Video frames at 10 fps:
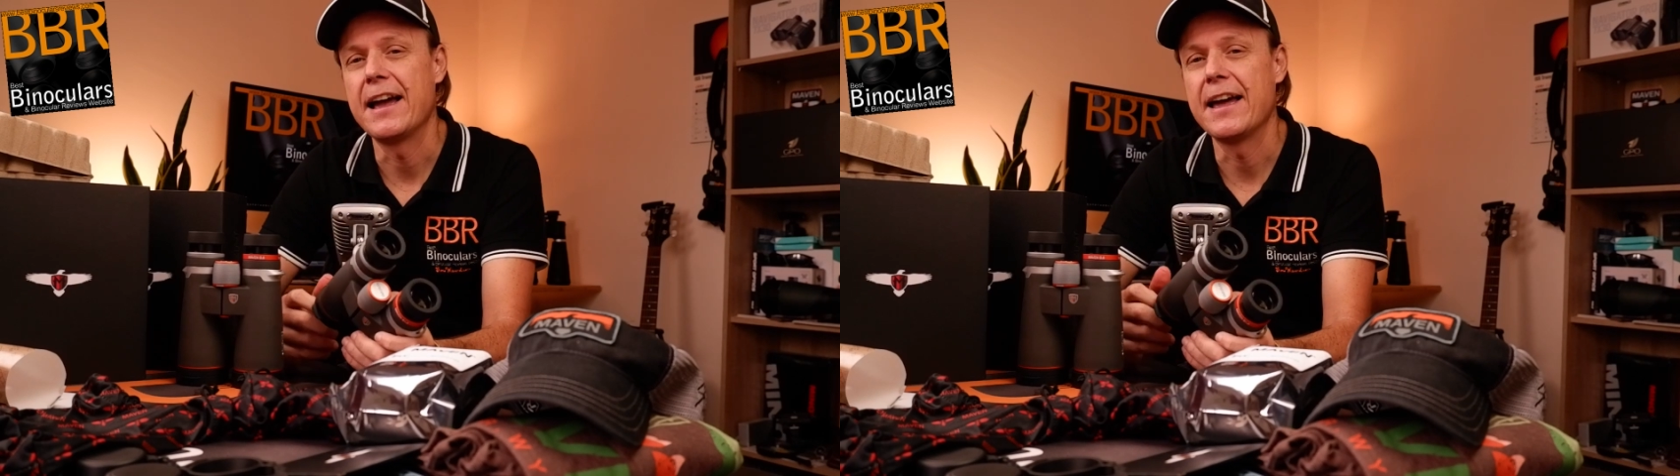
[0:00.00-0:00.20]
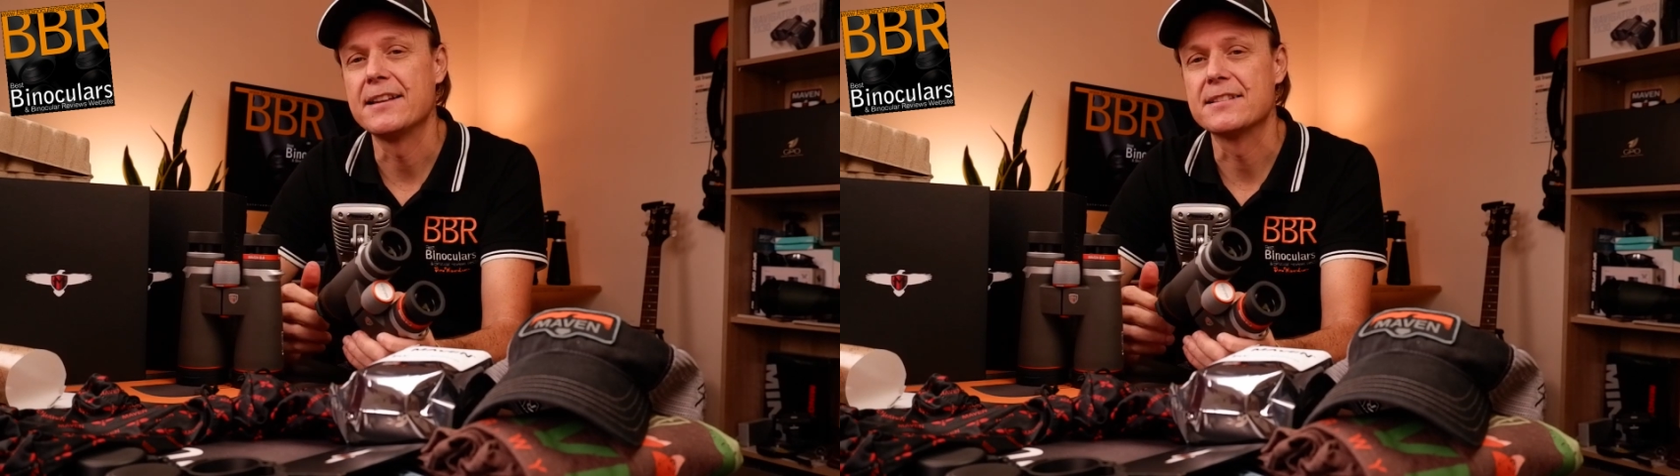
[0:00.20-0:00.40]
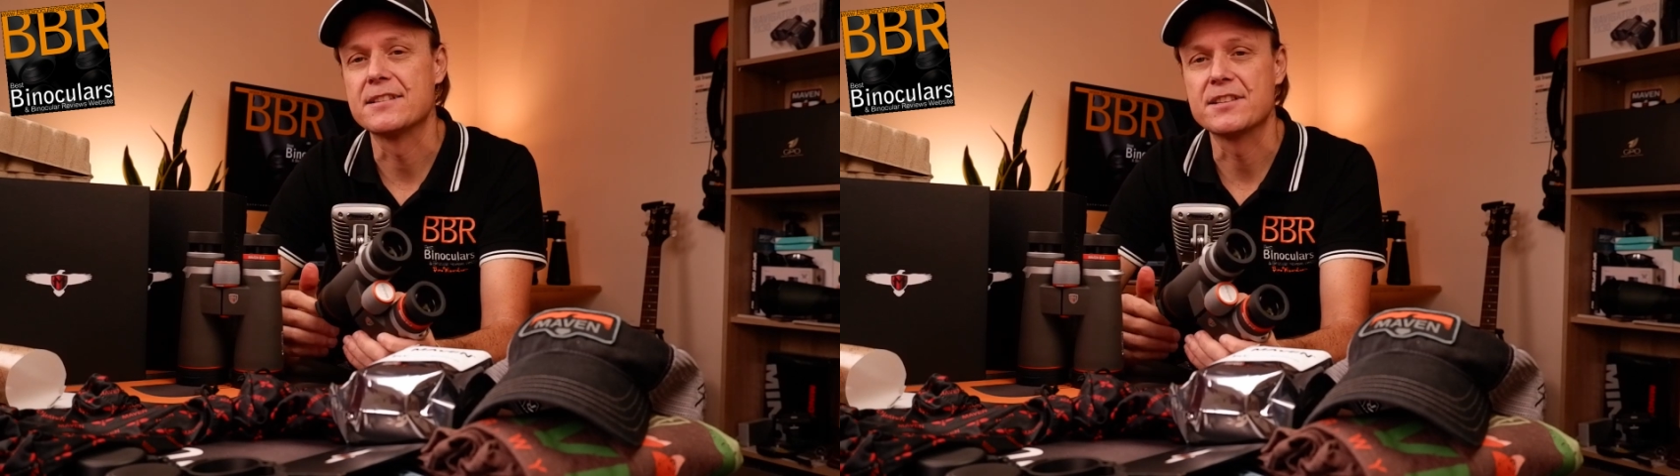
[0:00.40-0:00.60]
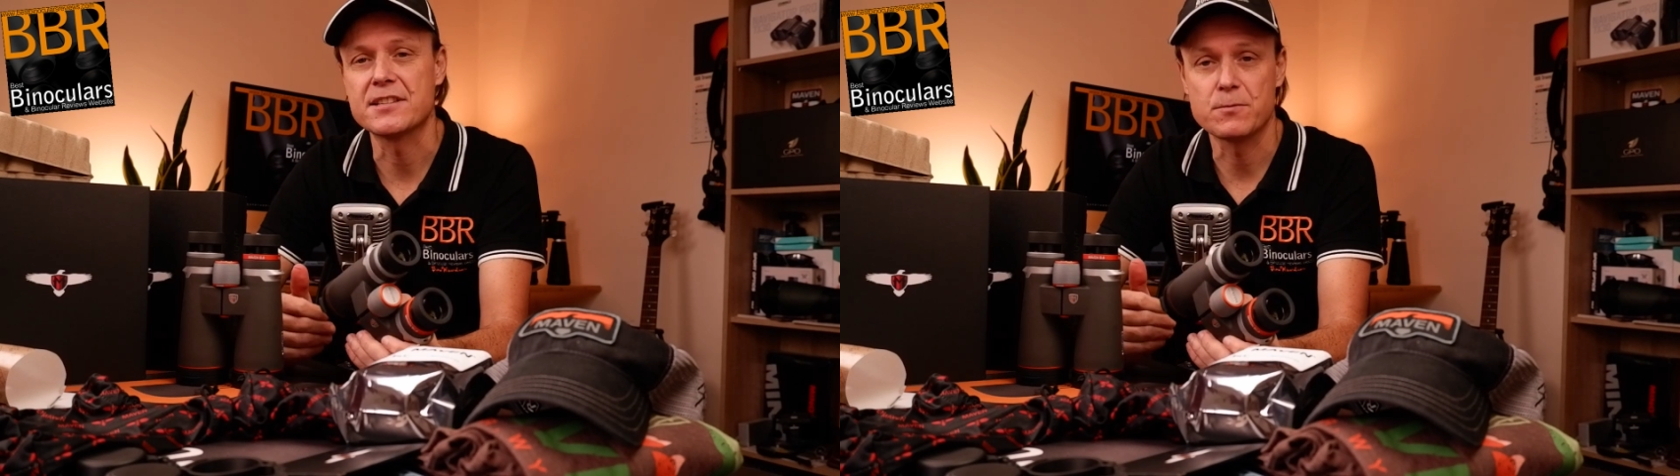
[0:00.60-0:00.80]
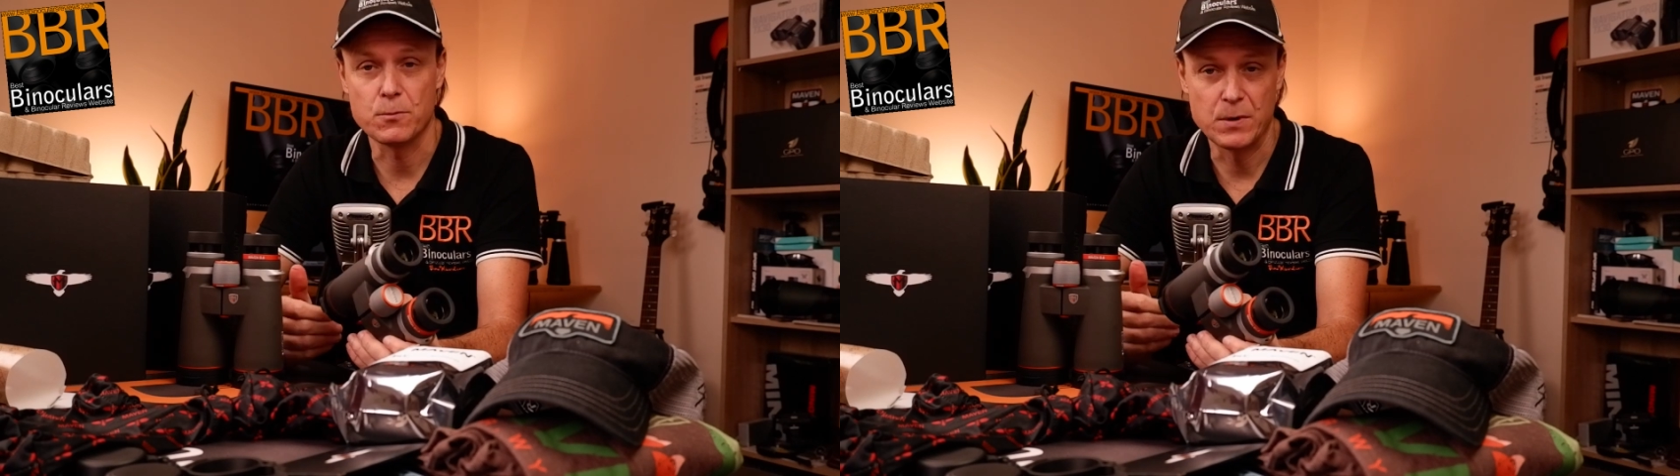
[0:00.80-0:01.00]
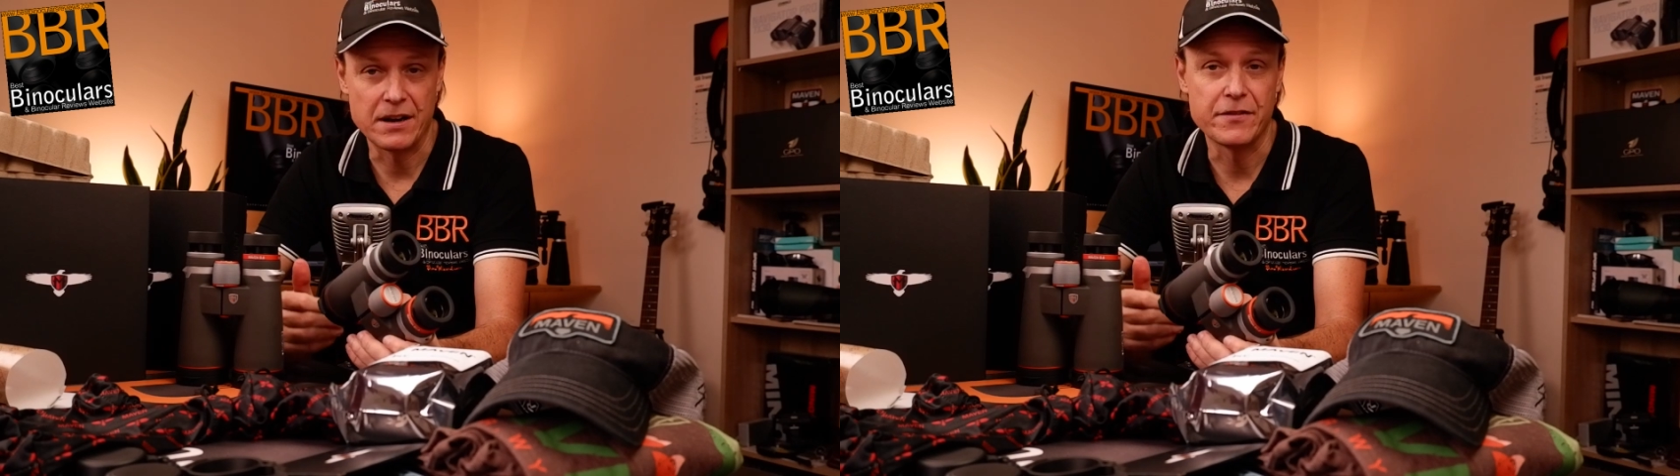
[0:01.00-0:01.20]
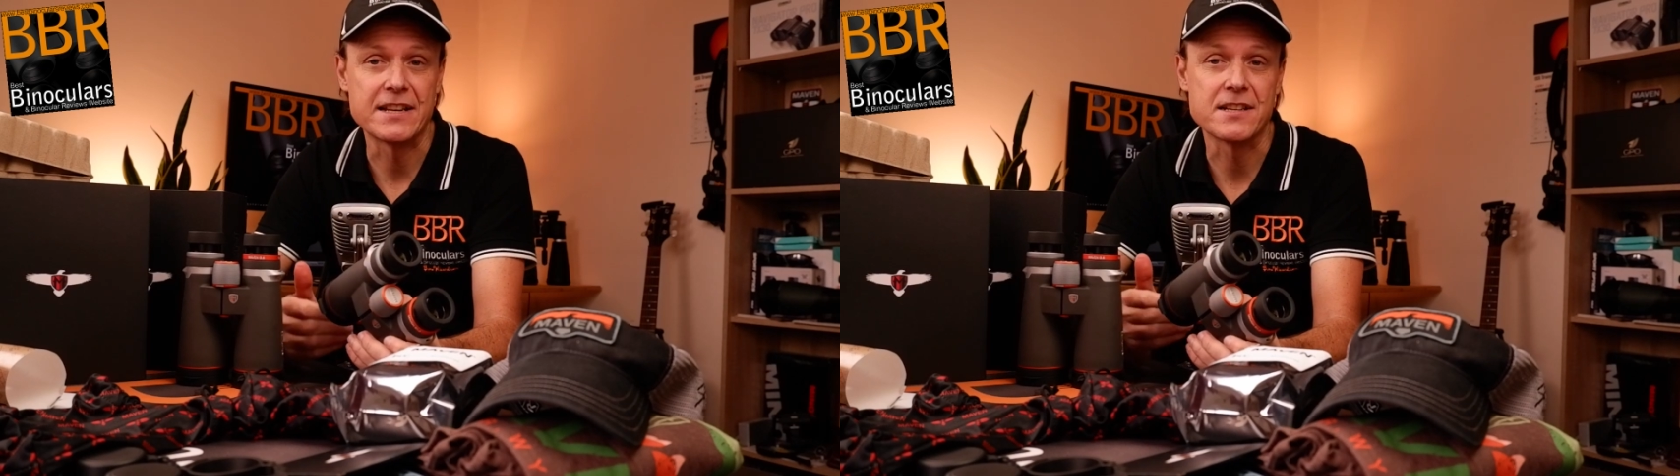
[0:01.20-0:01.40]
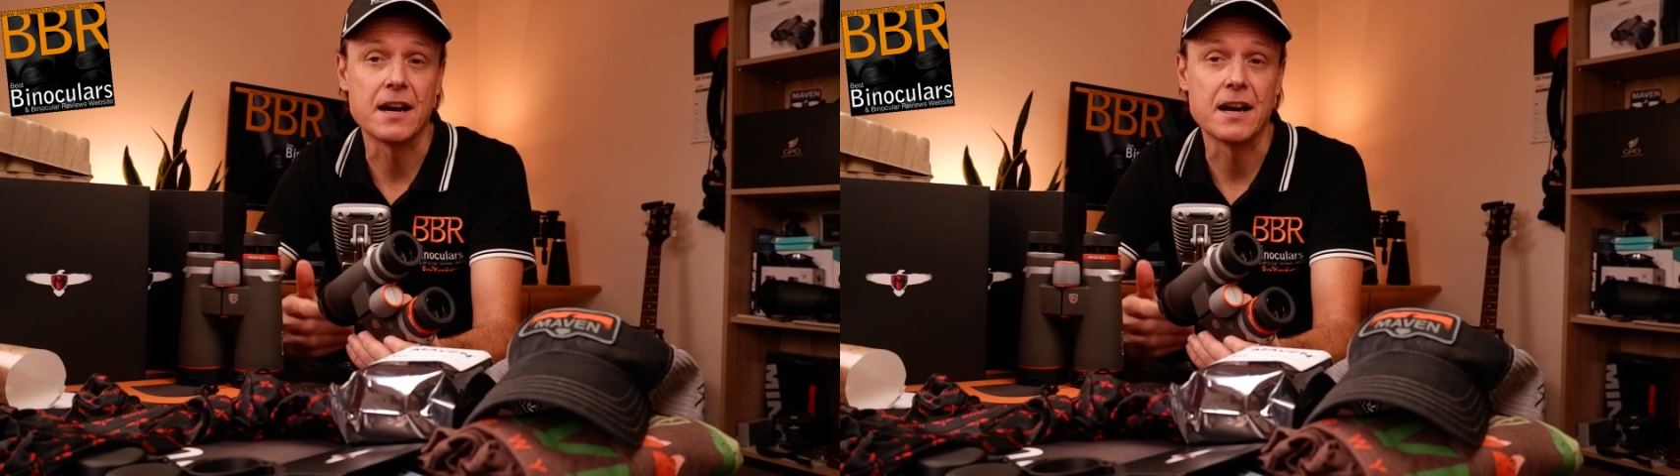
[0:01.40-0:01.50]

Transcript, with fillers: and just when I've had